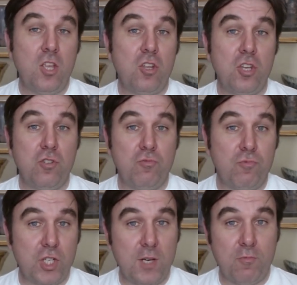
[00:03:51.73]
You can use
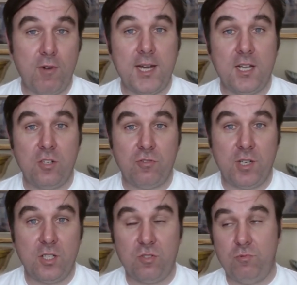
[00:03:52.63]
cheap radio
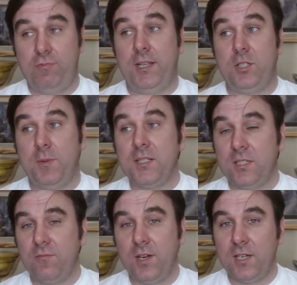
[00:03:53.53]
triggers or
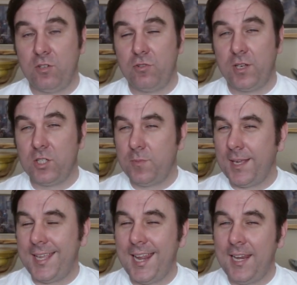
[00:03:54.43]
expensive radio triggers,
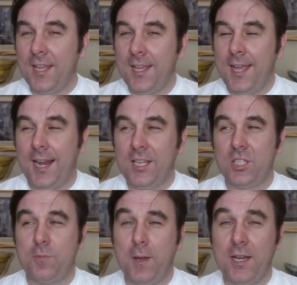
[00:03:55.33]
but again,
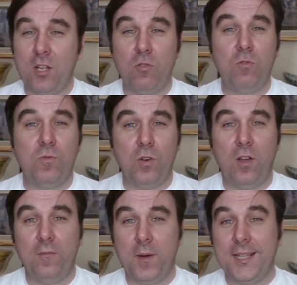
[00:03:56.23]
unless you're spending an awful
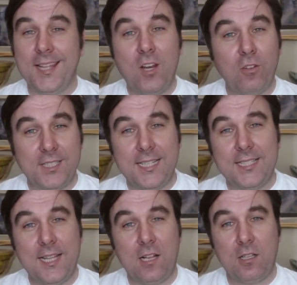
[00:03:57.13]
lot of money, they're not
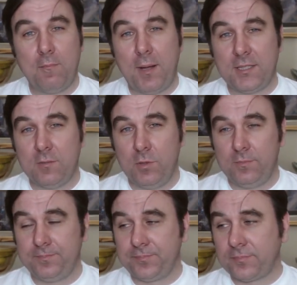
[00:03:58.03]
T T L
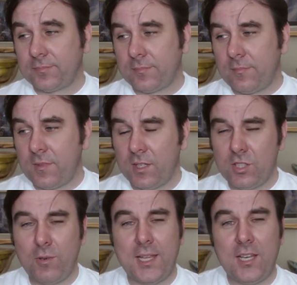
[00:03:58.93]
compatible.
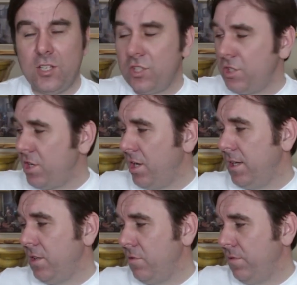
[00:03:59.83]
So again, you're
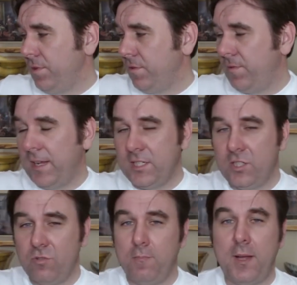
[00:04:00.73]
turning your, your
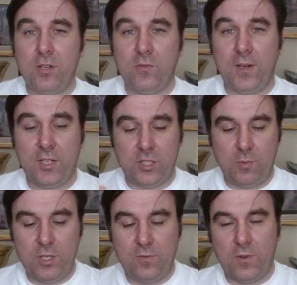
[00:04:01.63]
flash into a manual flash.
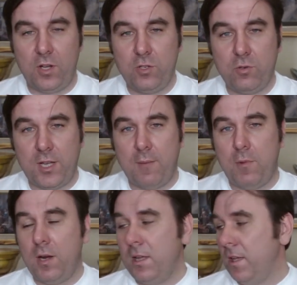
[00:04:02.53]
So when you fire your
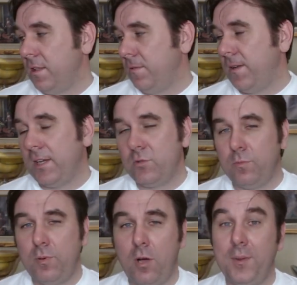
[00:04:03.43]
camera, the flash
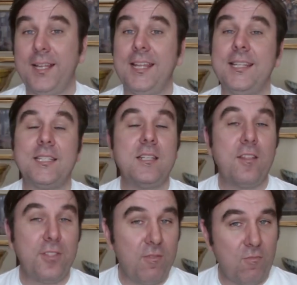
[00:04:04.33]
will pop. Again, there's
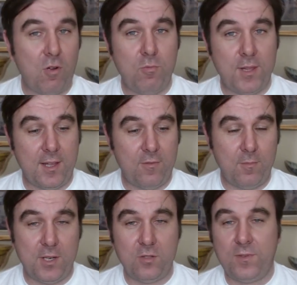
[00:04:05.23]
nothing wrong with
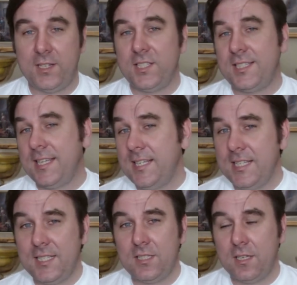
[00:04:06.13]
having manual flash. It's
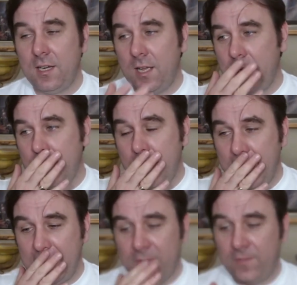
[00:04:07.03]
easy to learn.
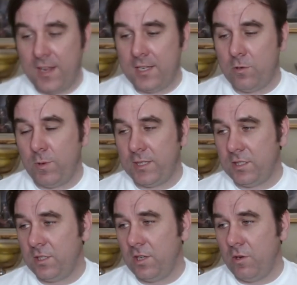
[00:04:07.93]
It's fairly
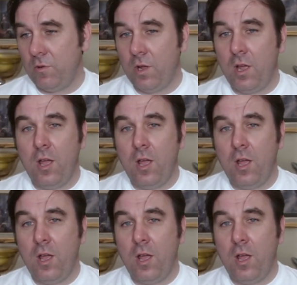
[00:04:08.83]
quick to do.